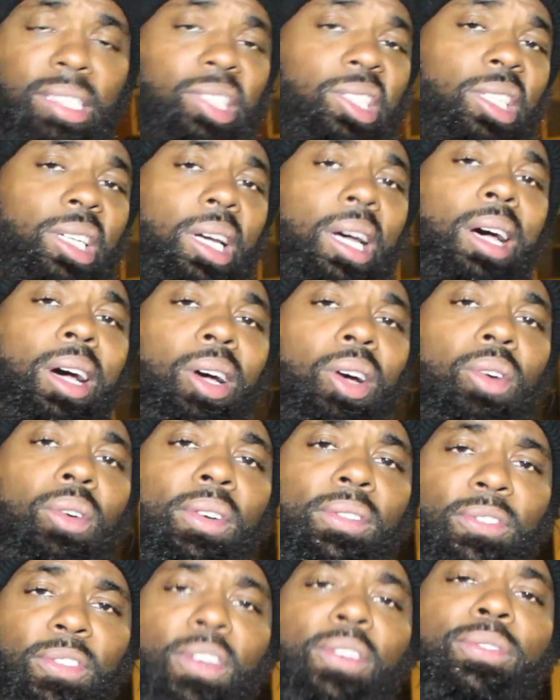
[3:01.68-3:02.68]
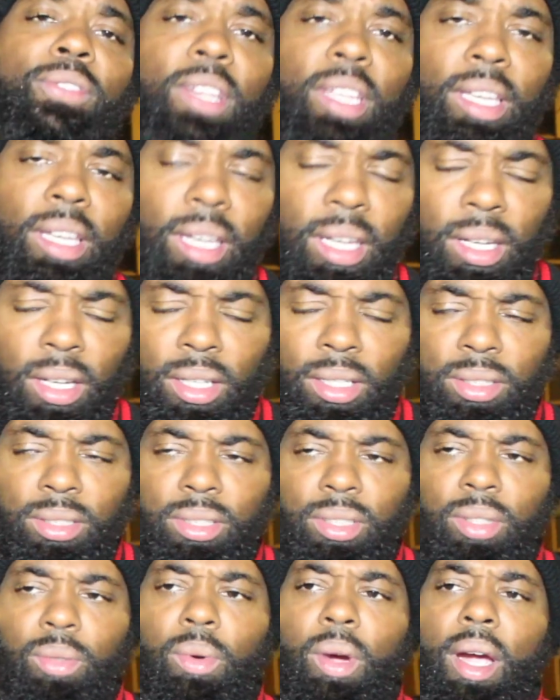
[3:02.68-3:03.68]
in Chicago in 50
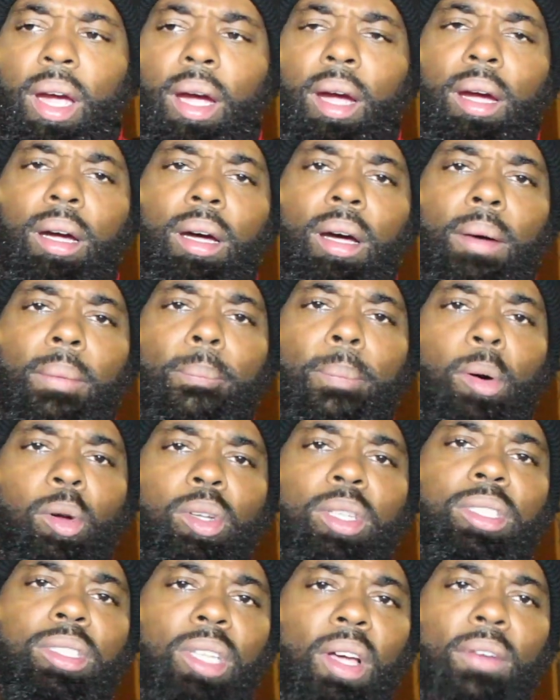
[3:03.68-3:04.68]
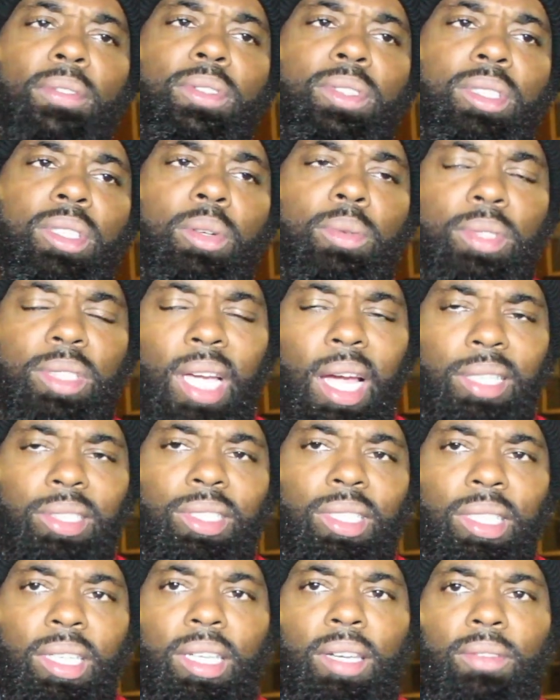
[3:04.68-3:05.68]
years where a police officer was
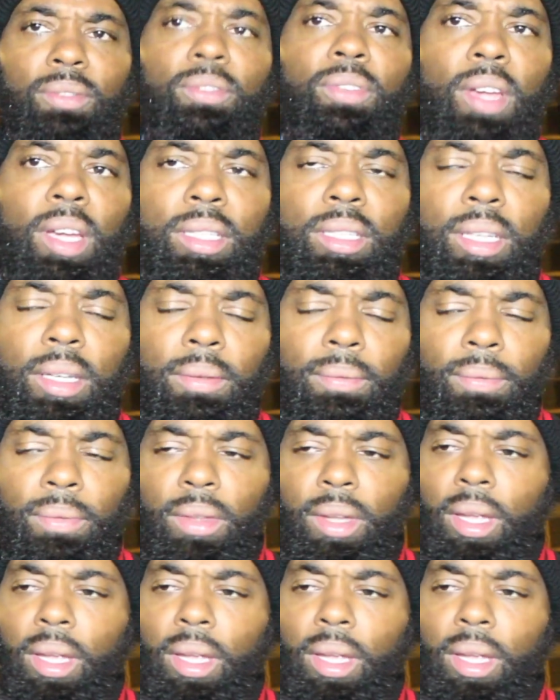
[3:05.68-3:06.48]
actually convicted.